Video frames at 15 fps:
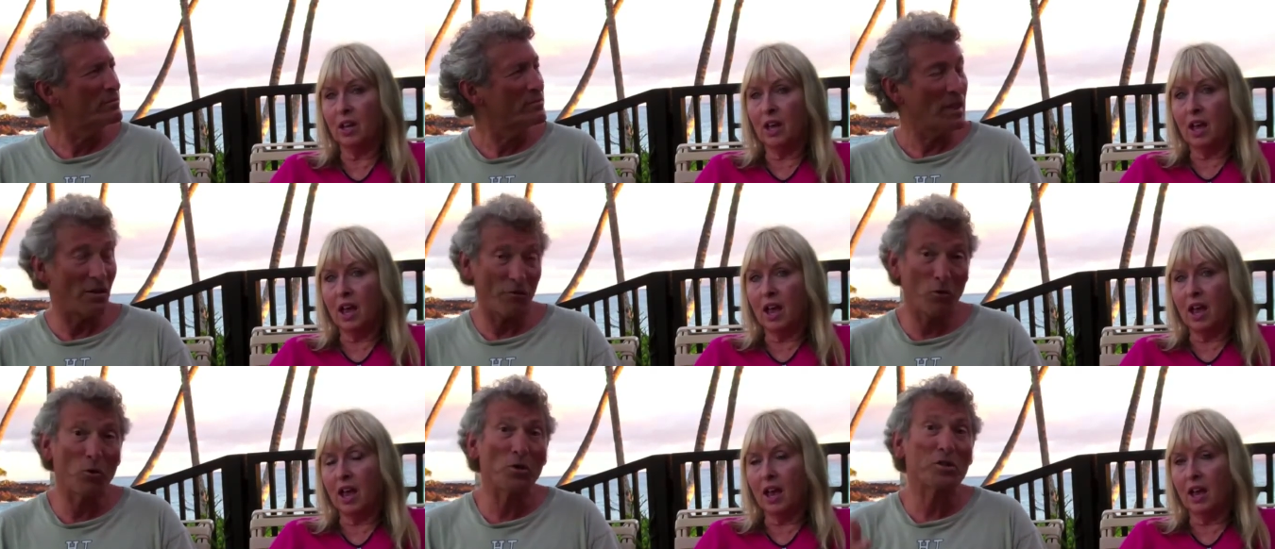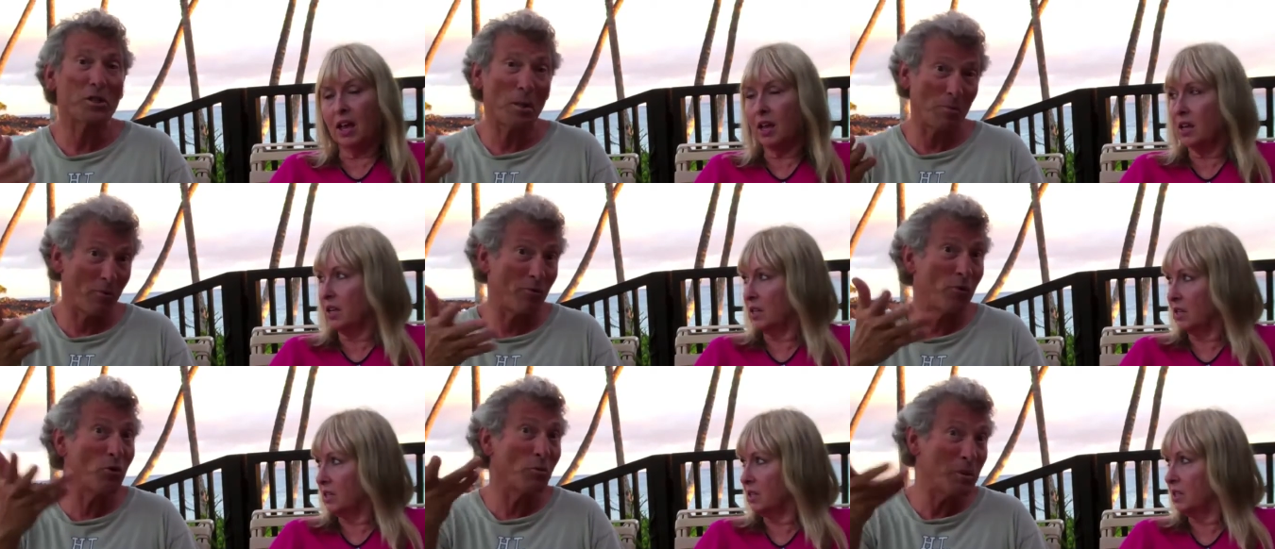Speaker 1: And of course some of
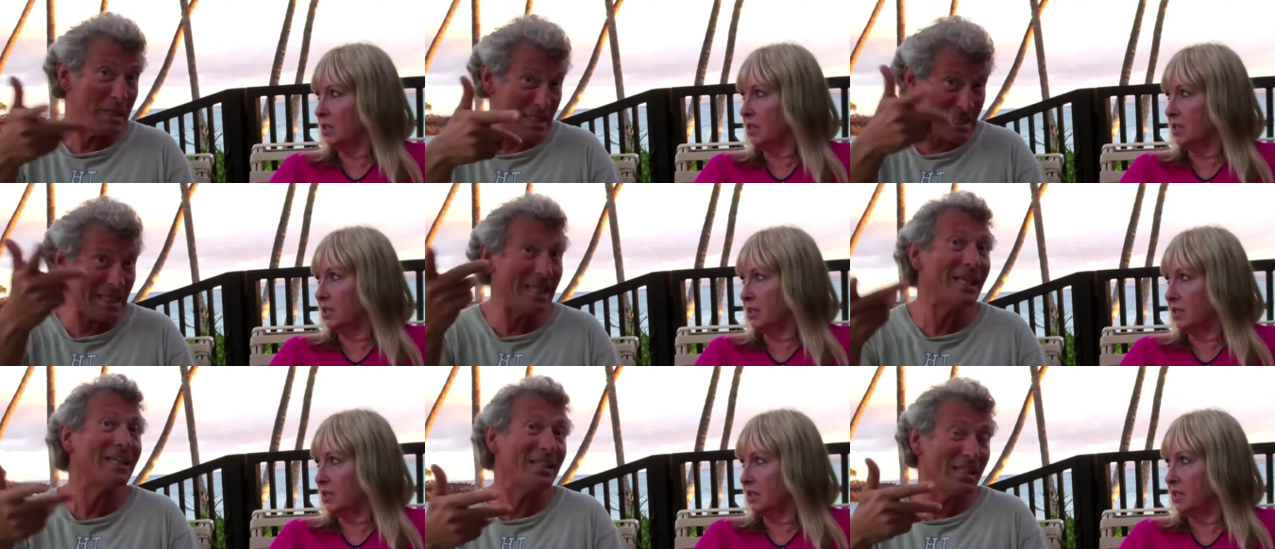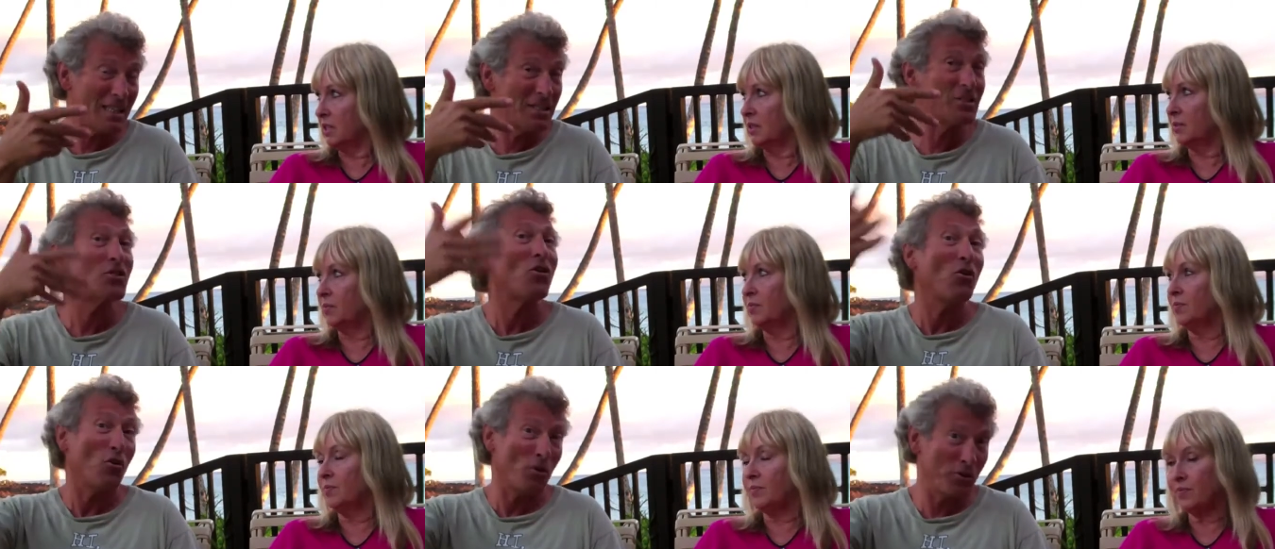you will be seeing this
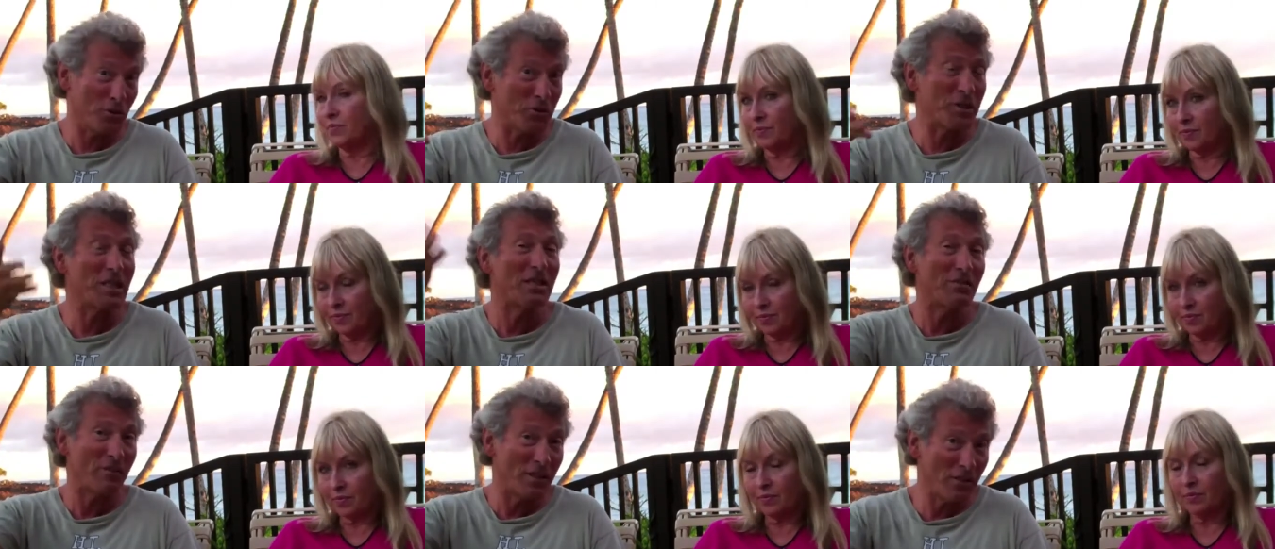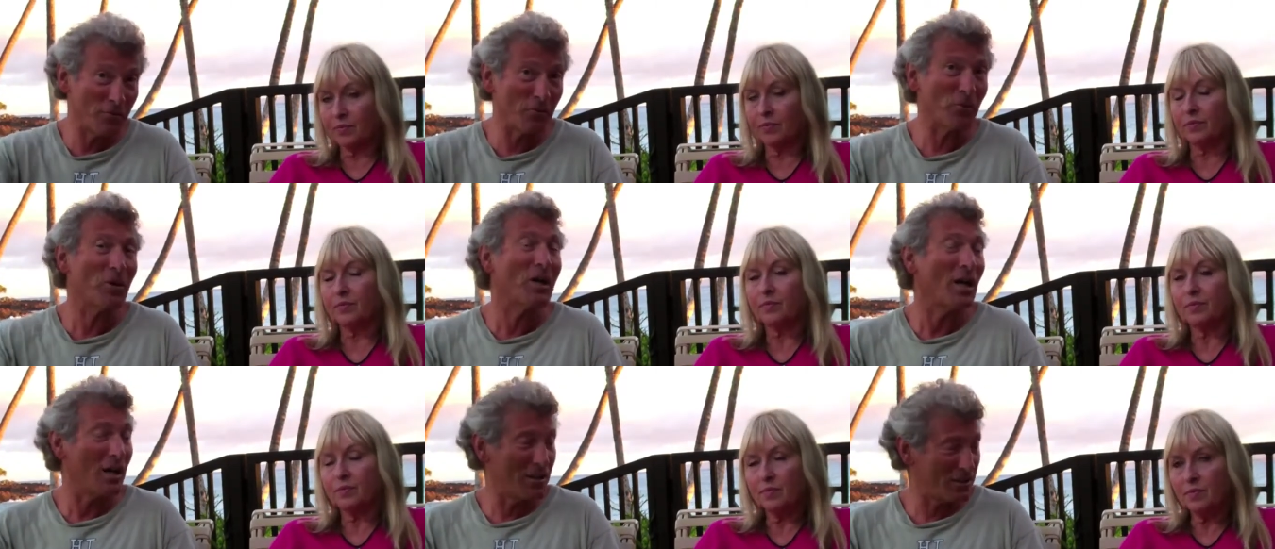on your TV through
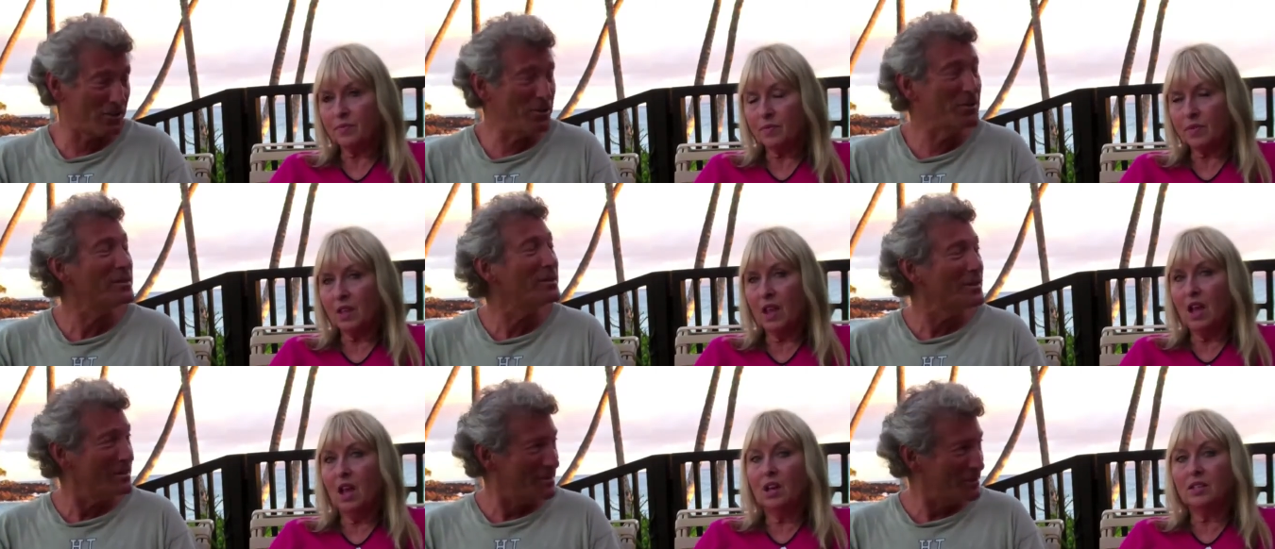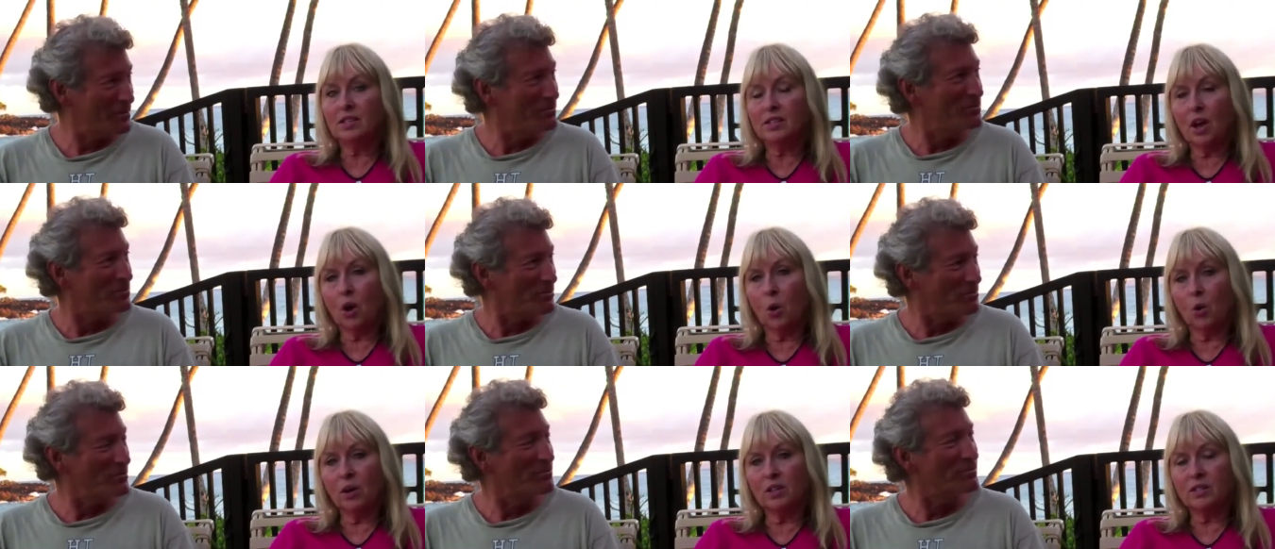Akaku.
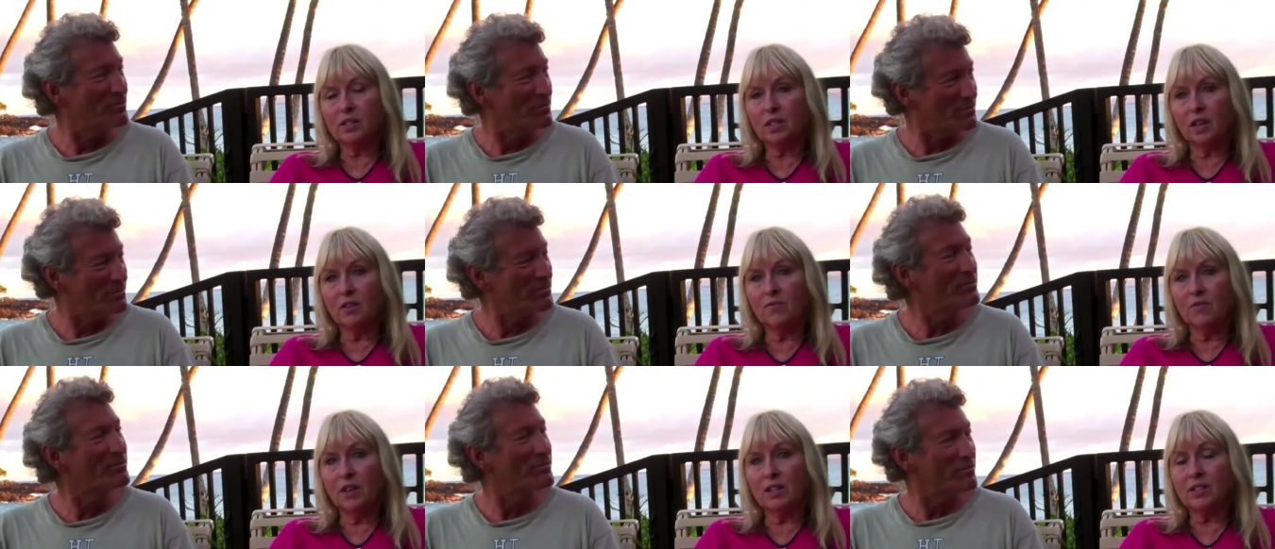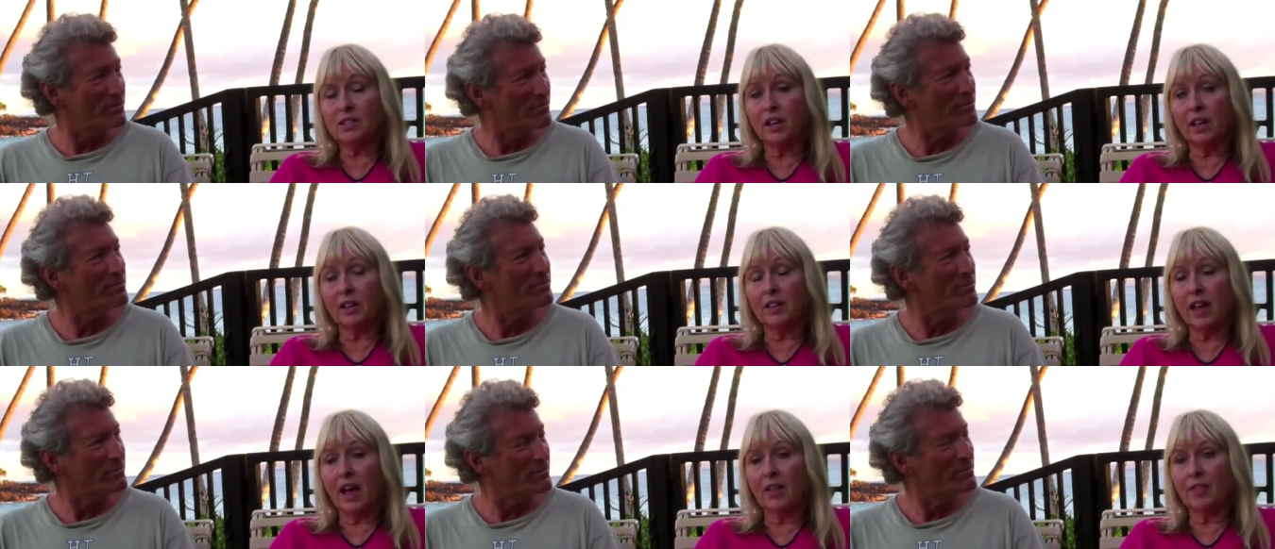
Speaker 2: So it's events like
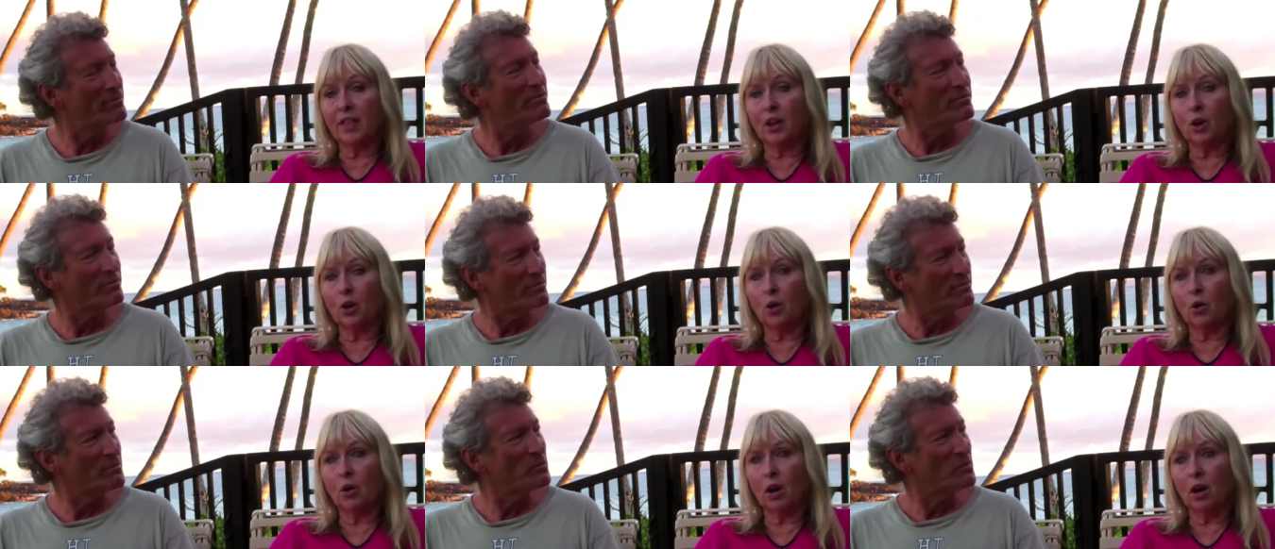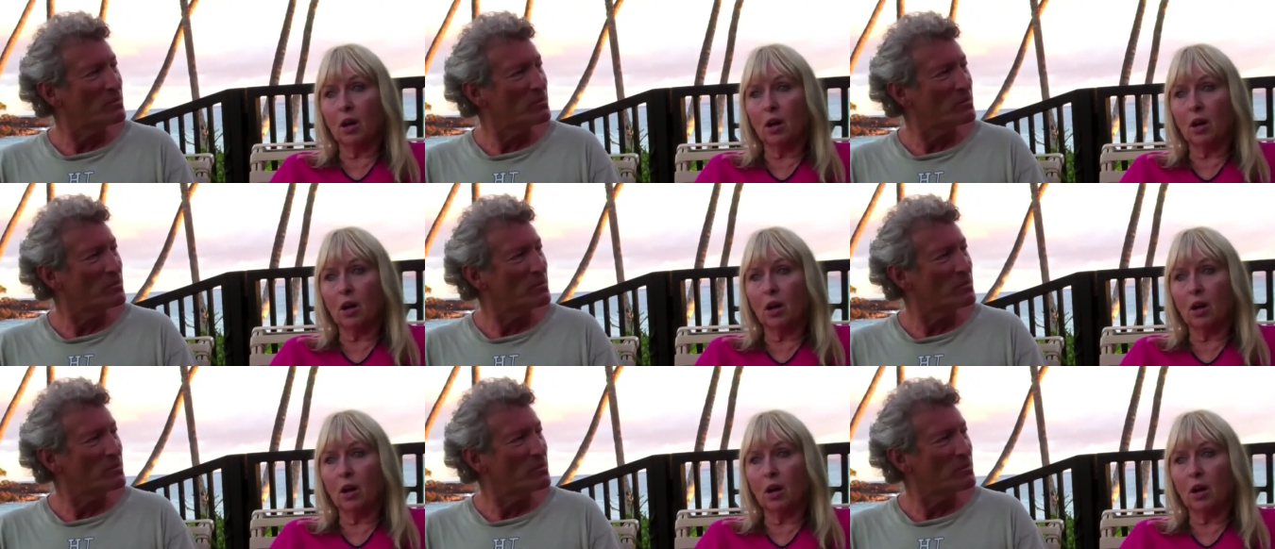that that are,